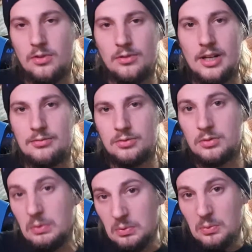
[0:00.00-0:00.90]
around
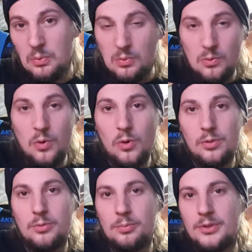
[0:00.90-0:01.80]

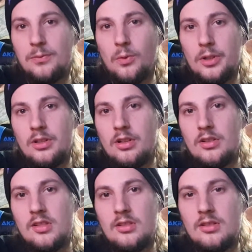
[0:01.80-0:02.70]
or before the
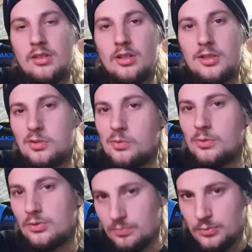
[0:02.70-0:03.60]
concert starts
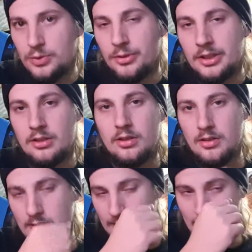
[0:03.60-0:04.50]
or during the
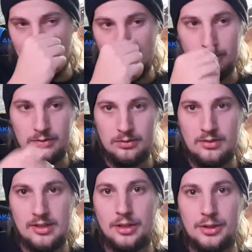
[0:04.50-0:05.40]
concert, and I'll
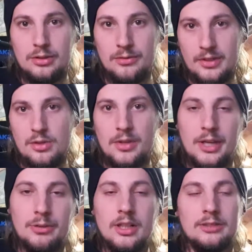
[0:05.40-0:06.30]
tell you if it's
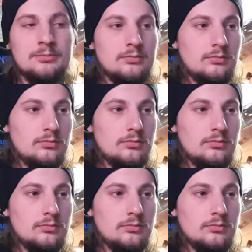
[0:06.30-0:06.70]
okay or not.